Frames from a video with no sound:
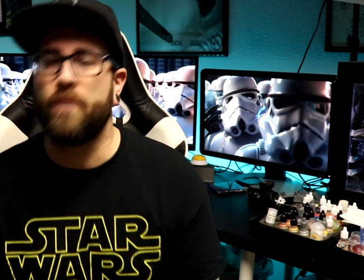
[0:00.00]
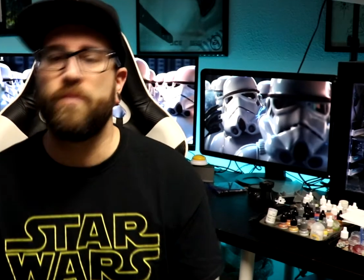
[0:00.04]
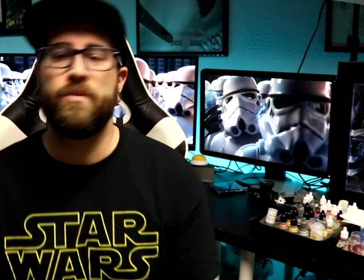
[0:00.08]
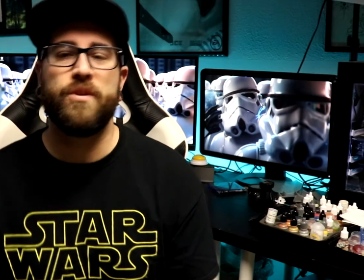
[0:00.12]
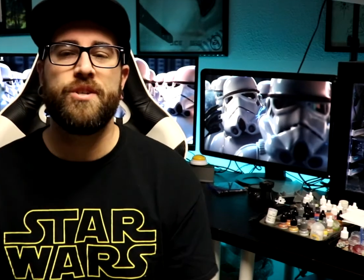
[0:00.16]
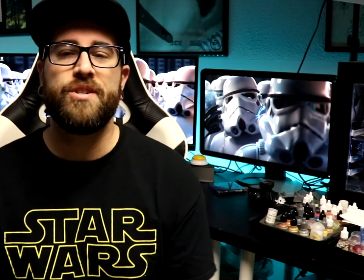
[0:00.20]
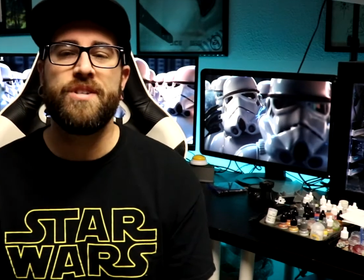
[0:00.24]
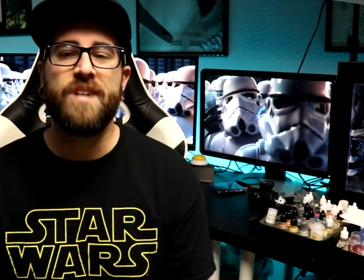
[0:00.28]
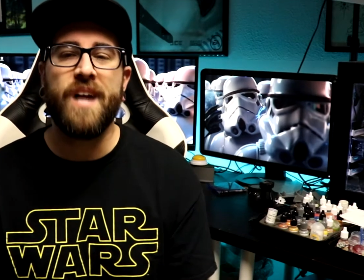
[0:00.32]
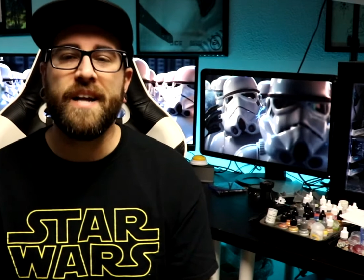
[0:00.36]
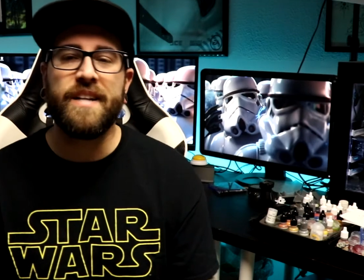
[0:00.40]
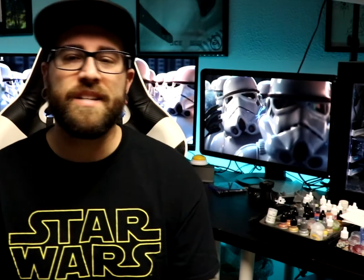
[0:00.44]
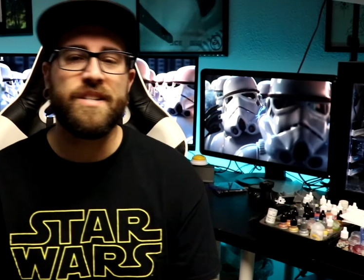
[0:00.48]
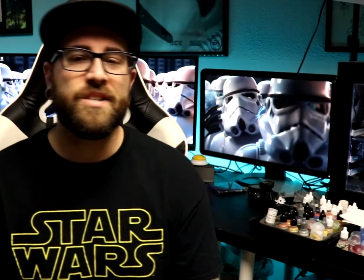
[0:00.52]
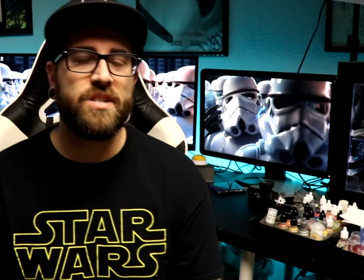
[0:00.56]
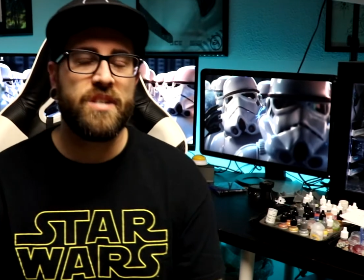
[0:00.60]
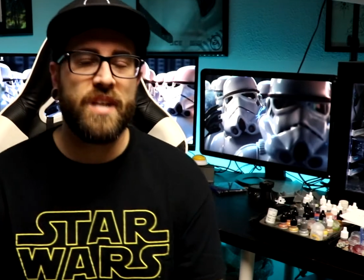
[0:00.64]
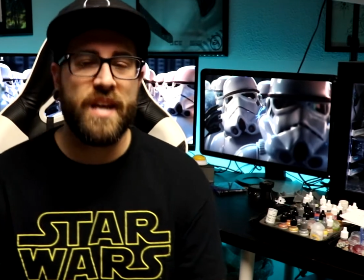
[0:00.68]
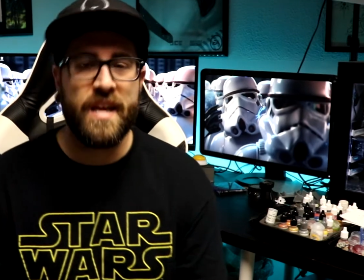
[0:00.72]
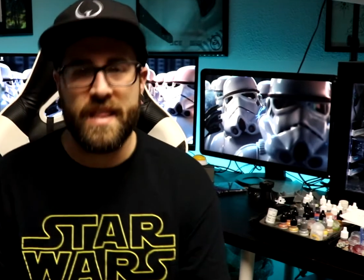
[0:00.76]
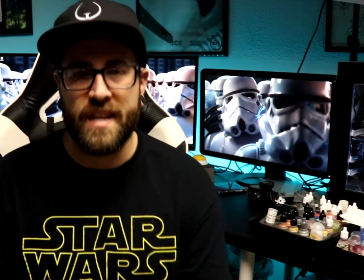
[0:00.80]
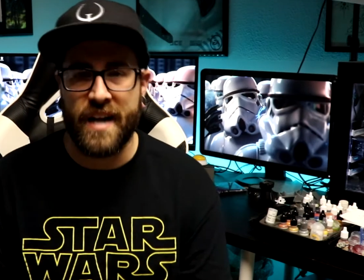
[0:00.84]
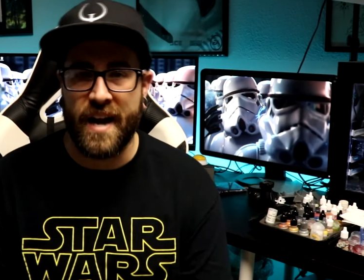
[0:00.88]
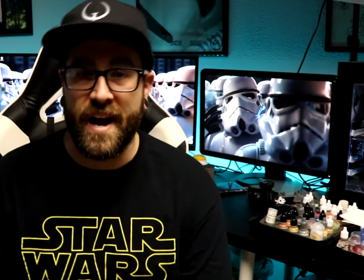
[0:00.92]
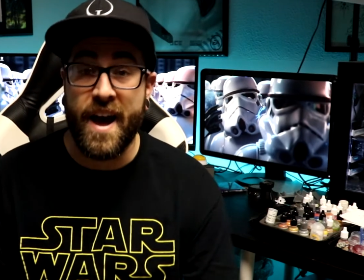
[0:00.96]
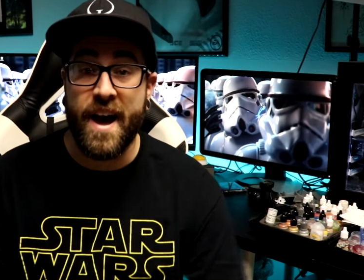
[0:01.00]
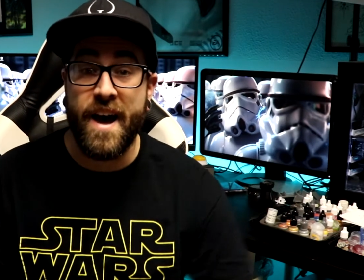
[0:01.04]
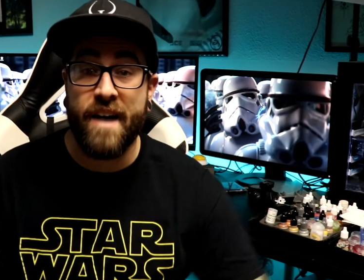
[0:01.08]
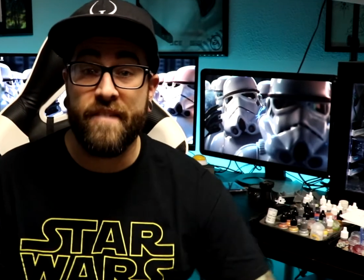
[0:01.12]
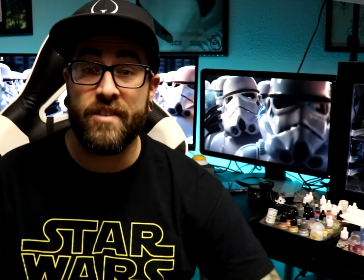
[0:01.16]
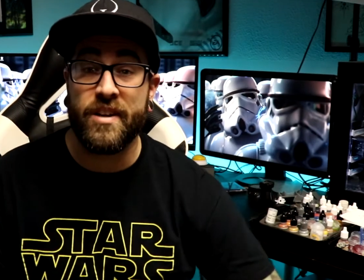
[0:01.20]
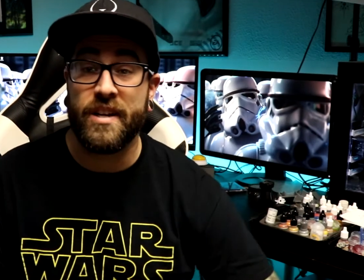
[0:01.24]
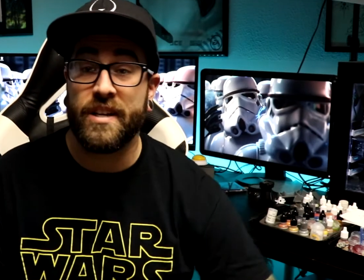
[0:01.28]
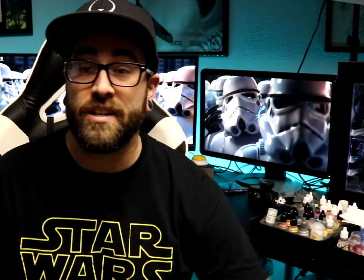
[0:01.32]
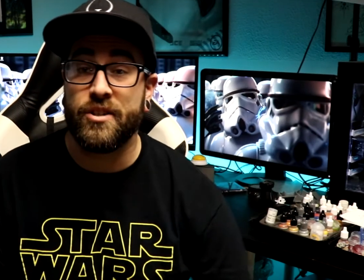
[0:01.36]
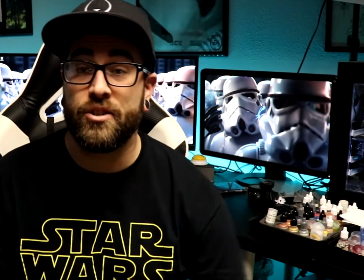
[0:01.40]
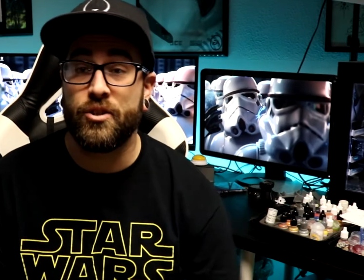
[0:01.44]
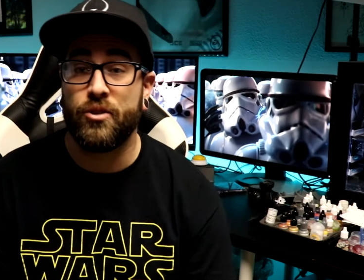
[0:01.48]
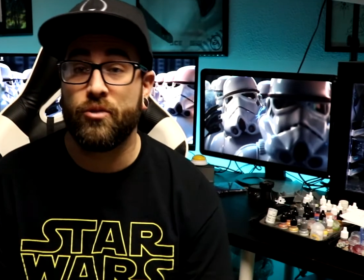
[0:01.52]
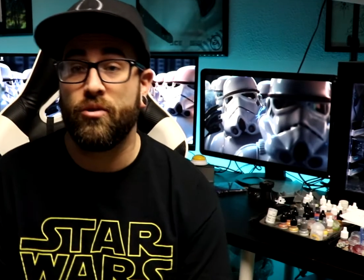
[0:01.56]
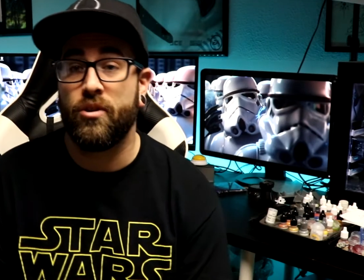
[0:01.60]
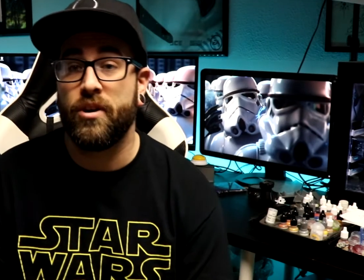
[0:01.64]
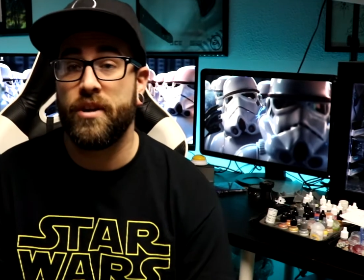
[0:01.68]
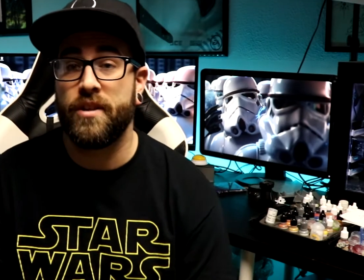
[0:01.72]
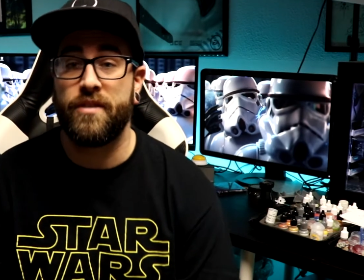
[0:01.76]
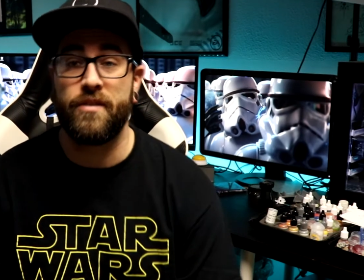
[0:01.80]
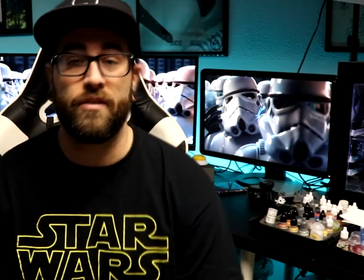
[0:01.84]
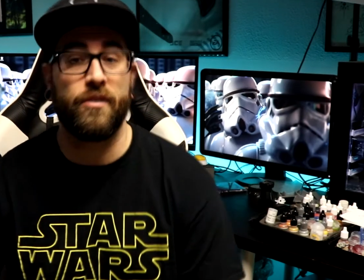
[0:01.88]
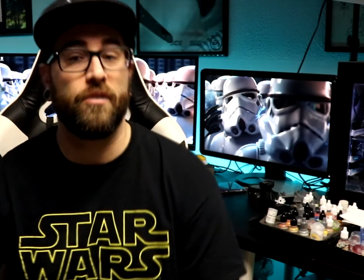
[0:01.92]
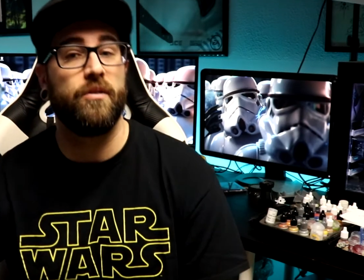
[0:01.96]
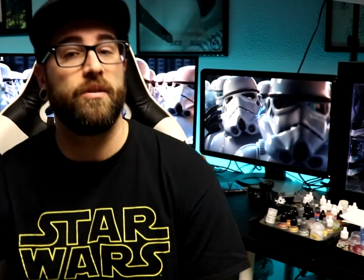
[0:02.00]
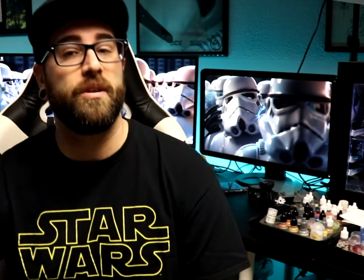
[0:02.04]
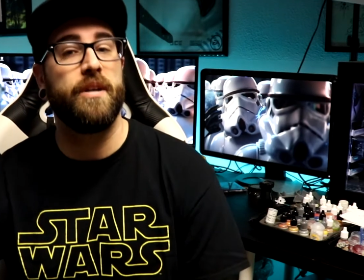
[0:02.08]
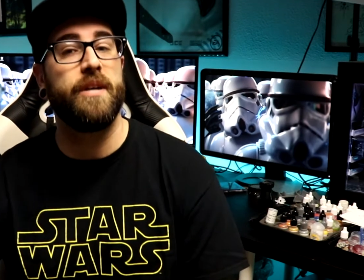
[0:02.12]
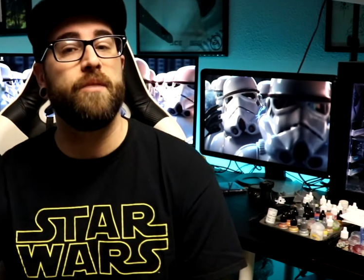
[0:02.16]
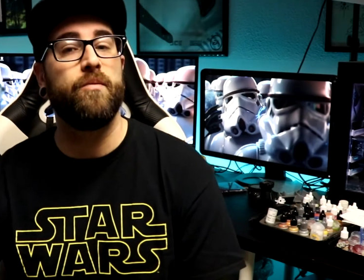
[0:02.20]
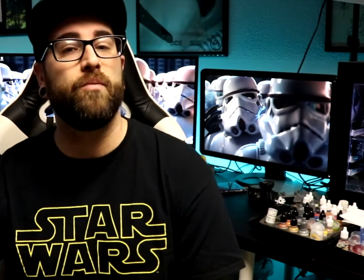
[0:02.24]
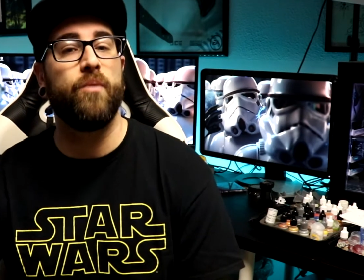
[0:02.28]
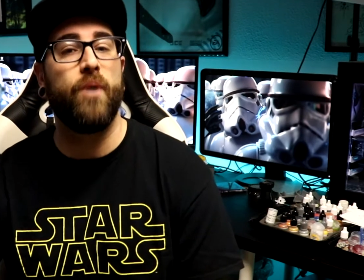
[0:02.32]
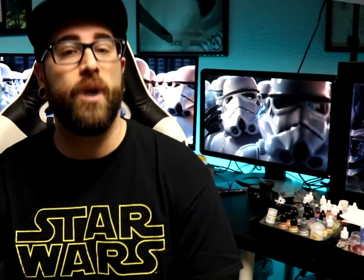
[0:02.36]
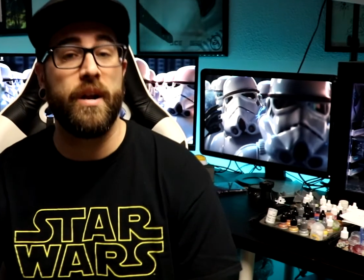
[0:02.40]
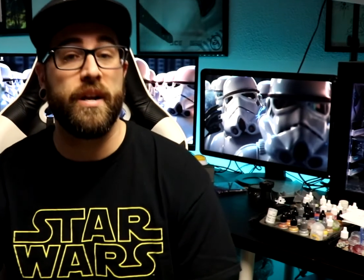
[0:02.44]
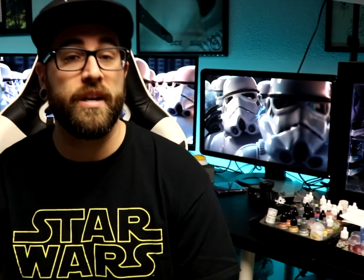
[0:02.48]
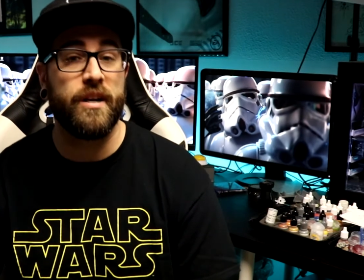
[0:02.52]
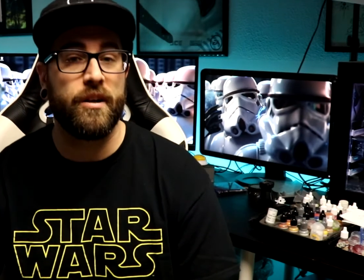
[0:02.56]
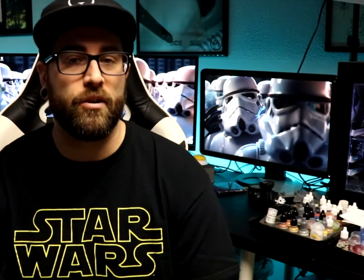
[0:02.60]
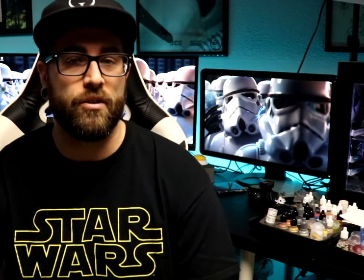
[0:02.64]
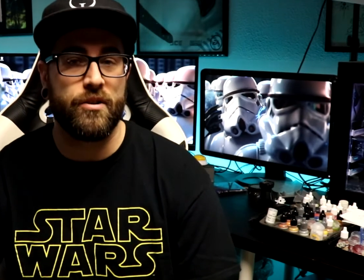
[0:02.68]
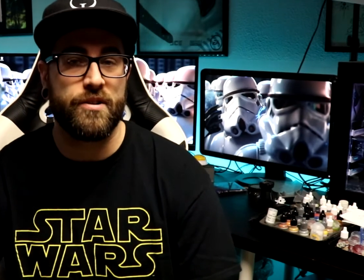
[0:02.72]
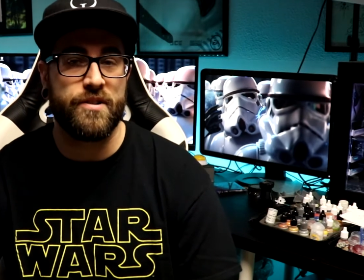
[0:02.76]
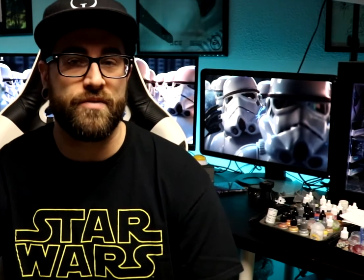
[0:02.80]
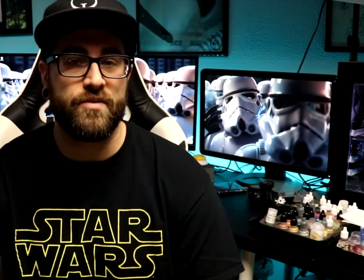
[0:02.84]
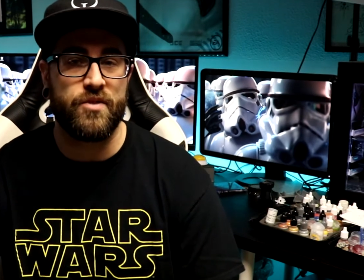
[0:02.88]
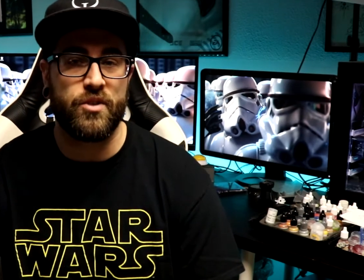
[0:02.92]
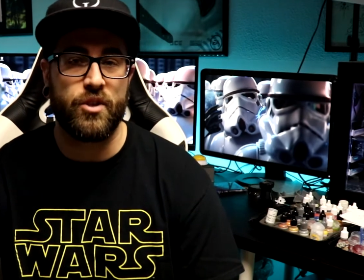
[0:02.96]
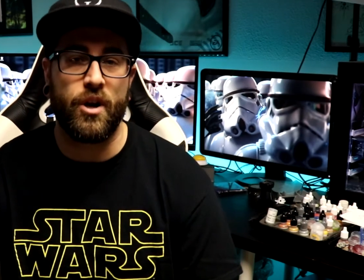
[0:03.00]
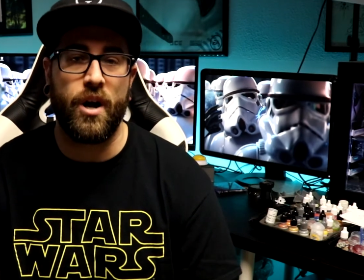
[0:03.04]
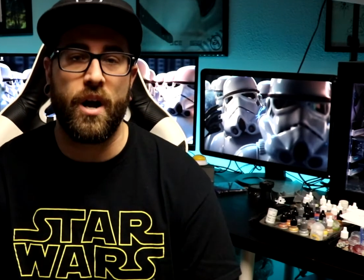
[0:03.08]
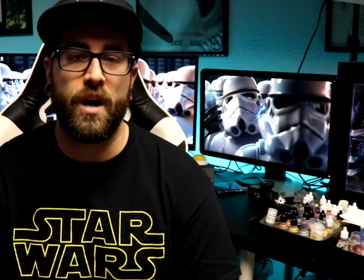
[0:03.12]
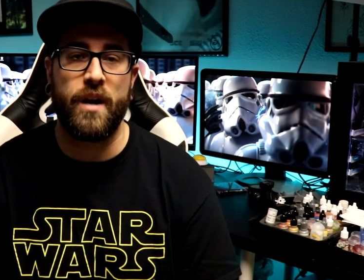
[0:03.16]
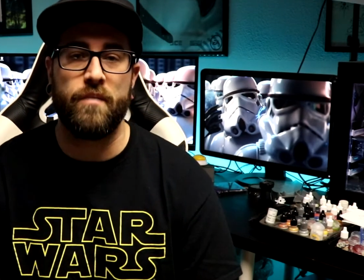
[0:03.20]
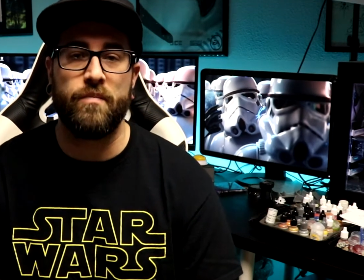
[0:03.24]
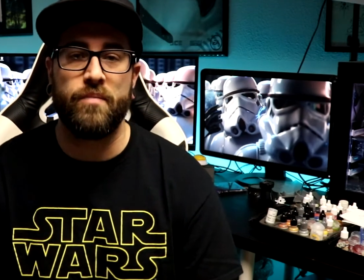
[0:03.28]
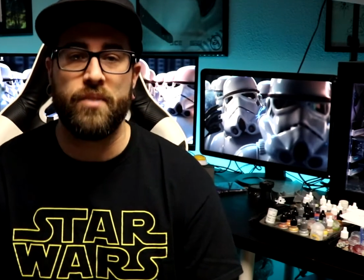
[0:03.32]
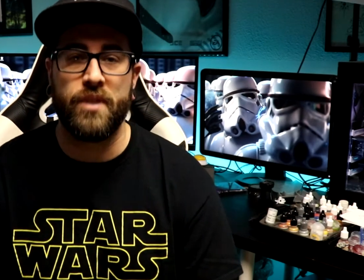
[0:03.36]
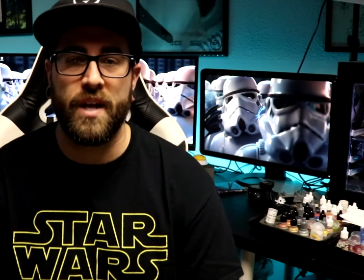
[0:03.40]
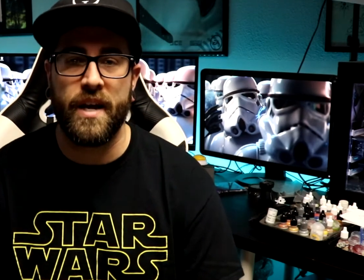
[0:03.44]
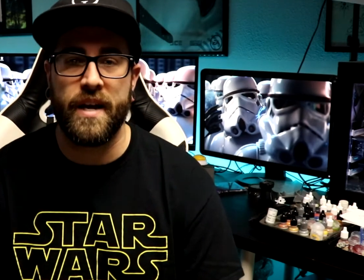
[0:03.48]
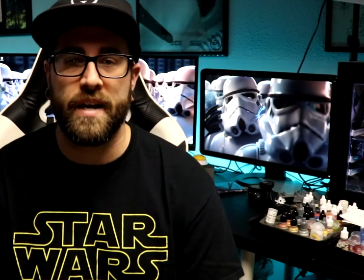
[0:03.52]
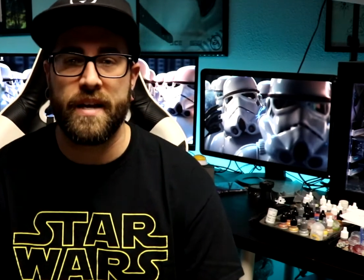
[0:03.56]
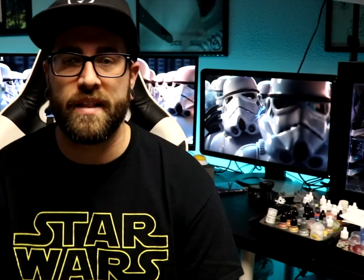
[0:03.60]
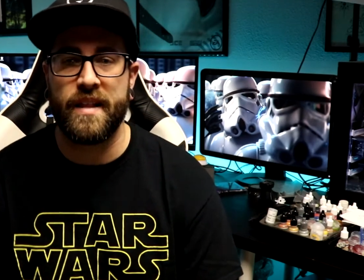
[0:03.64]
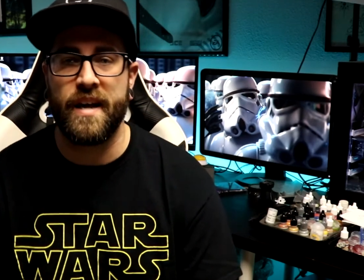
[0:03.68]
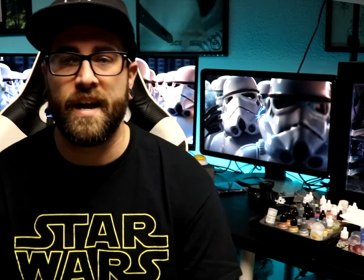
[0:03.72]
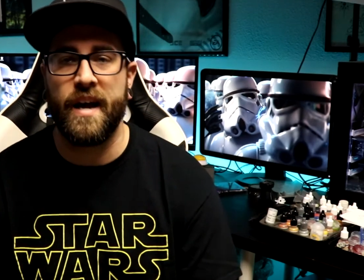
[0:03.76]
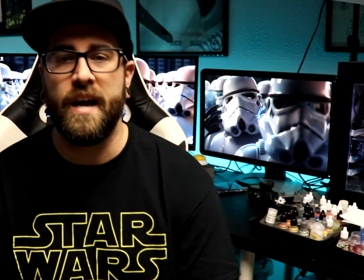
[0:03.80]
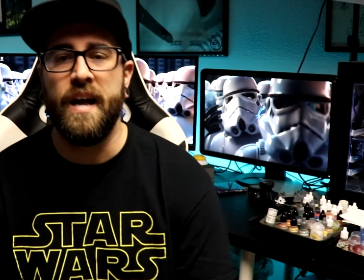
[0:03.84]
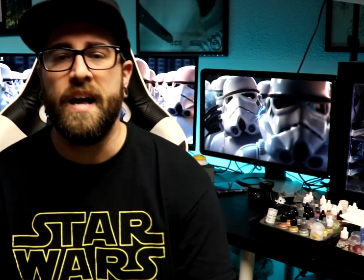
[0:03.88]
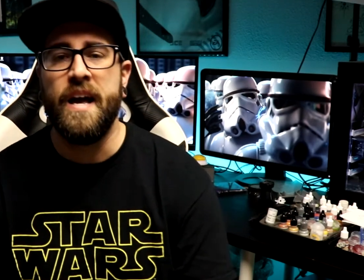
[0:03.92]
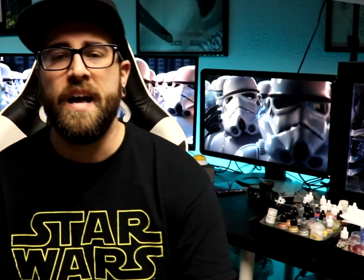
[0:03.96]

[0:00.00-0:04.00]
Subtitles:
which is not to say that I haven't enjoyed thoroughly running Curse of Strahd and playing that.